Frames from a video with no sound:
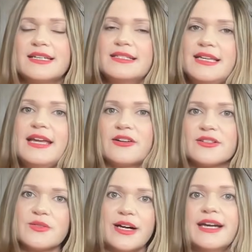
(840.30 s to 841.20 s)

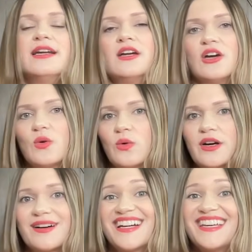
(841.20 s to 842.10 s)
containers, right?
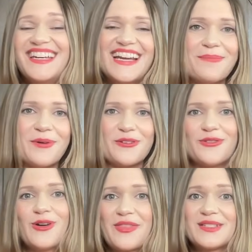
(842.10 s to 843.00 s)
We're heating up our
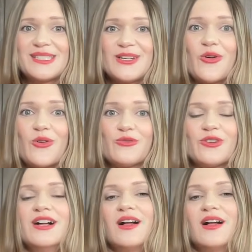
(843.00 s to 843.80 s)
food on the stove.